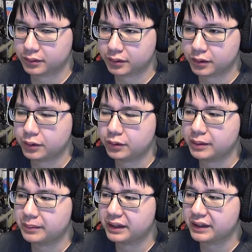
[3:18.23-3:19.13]
Who
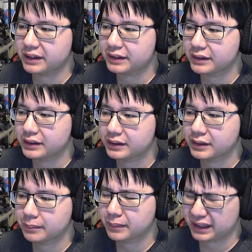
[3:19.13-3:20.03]
am I?
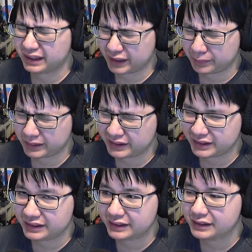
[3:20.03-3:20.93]
My name
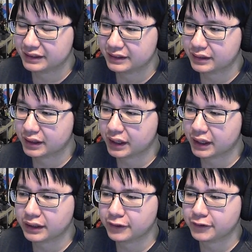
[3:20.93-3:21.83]
is
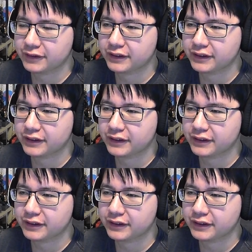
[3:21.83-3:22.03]
Aleph?